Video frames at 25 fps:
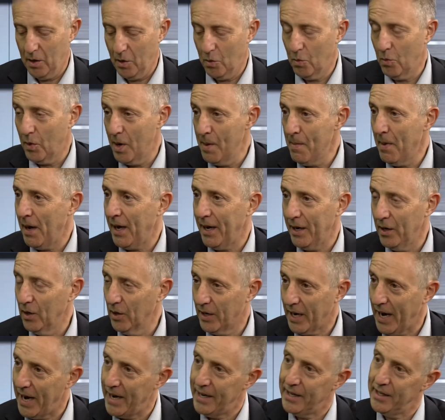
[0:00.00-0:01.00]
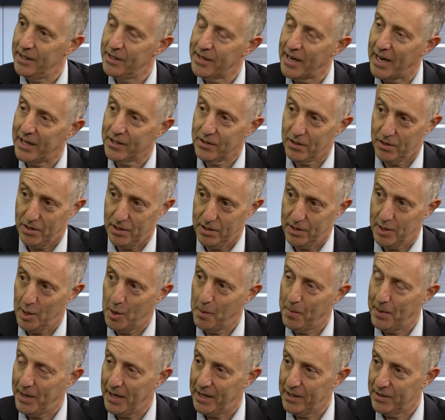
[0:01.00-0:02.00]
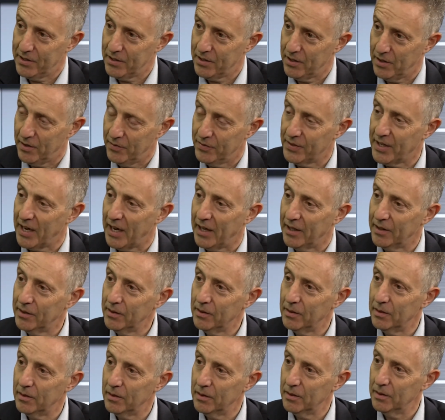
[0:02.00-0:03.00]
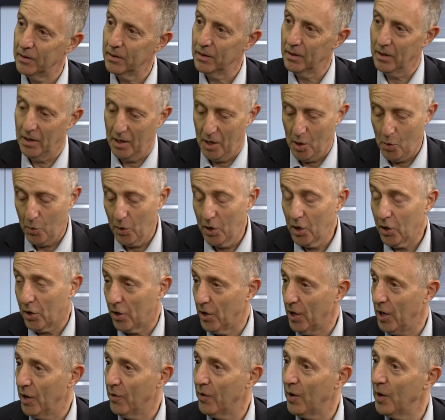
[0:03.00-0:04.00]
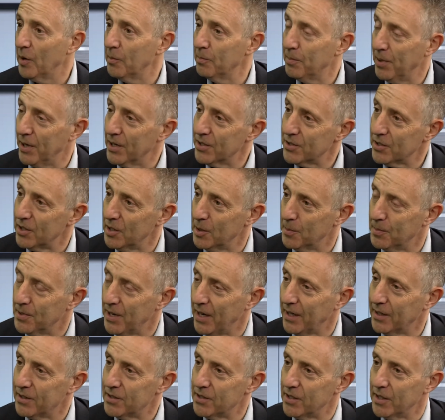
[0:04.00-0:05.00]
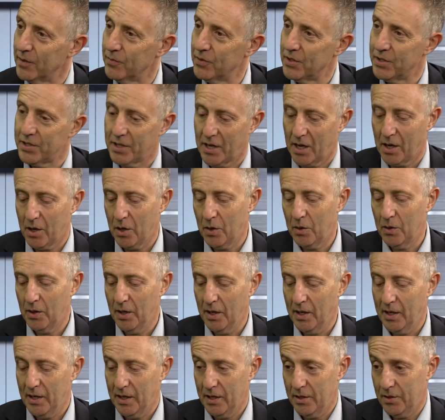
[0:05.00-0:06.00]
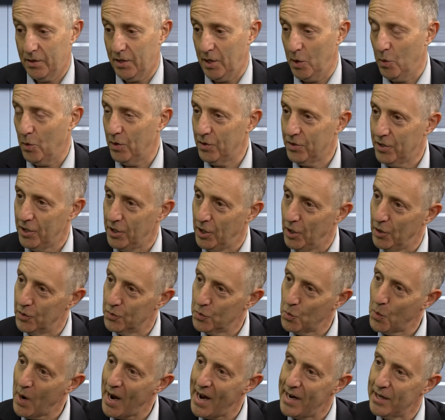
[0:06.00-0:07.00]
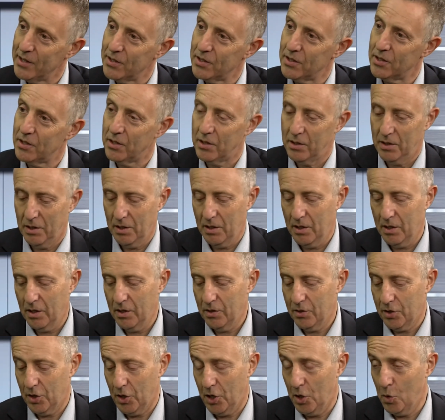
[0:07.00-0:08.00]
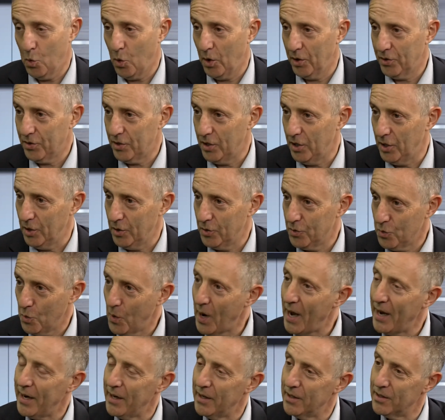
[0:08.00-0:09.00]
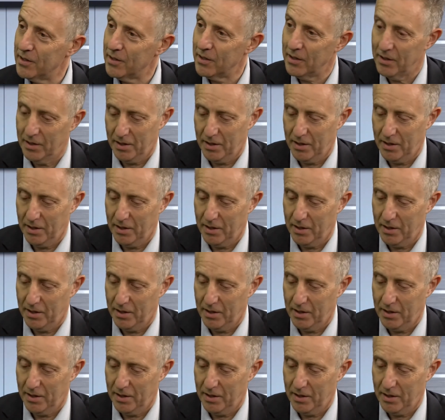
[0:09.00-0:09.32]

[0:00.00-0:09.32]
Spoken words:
We might look at any tests the GPs have done. We look at your own personal objectives. So do you want to use waste? Do you want to lose weight?